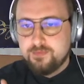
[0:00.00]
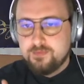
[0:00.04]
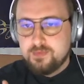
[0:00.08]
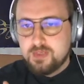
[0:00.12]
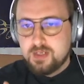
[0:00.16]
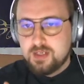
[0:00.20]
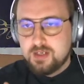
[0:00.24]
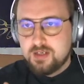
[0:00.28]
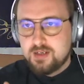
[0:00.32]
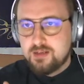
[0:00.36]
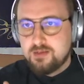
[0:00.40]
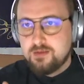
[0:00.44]

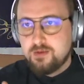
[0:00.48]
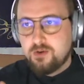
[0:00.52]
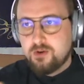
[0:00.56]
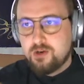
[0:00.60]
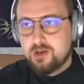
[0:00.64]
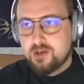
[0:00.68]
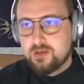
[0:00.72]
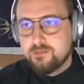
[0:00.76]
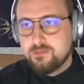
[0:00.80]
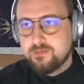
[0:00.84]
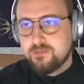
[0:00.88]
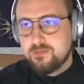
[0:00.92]

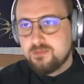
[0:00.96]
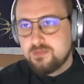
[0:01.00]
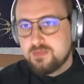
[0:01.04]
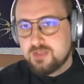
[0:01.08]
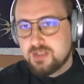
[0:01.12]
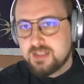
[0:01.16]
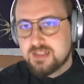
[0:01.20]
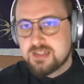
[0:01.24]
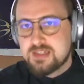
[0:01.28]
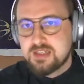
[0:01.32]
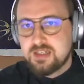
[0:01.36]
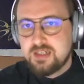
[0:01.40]
or
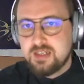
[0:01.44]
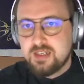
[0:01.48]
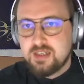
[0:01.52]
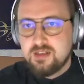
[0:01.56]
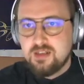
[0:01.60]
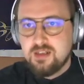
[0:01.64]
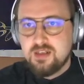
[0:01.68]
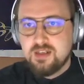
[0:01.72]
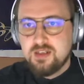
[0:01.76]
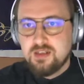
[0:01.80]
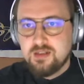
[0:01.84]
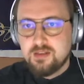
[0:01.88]
let's say
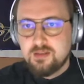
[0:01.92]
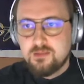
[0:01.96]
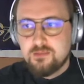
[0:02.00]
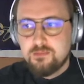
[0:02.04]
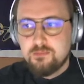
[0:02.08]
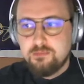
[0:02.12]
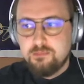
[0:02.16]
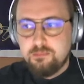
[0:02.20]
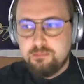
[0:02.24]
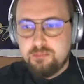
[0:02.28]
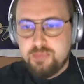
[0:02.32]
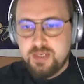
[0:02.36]

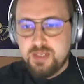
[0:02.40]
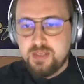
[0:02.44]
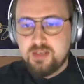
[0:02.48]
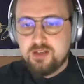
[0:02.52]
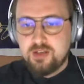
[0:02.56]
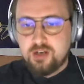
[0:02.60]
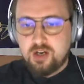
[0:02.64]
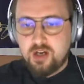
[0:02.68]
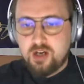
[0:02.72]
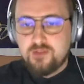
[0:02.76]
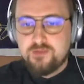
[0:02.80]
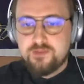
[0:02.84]

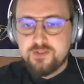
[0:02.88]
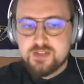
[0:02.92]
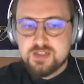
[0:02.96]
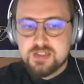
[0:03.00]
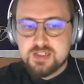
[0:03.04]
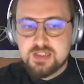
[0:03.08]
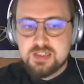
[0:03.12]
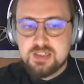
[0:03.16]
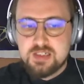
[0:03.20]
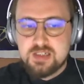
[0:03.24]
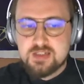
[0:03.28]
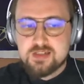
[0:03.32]
big
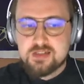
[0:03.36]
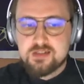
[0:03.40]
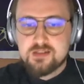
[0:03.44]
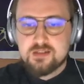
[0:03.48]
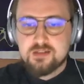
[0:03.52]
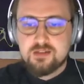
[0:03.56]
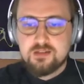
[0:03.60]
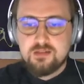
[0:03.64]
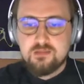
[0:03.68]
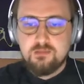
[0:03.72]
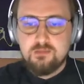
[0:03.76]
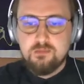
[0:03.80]

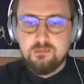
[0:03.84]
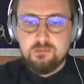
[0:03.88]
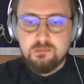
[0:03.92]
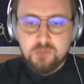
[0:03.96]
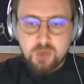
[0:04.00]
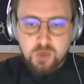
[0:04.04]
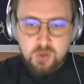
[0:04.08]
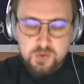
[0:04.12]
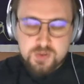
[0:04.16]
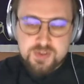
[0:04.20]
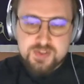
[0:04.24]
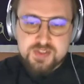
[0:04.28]
offices,
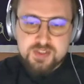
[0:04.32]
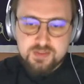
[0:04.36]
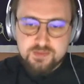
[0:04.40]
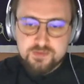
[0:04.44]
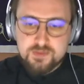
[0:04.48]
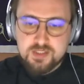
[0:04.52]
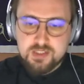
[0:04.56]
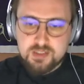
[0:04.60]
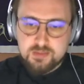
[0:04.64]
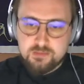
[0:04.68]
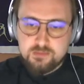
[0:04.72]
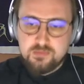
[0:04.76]
most of
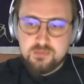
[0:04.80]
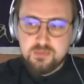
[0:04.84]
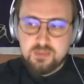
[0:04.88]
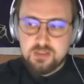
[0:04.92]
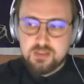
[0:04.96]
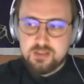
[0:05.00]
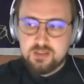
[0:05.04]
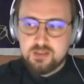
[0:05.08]
them,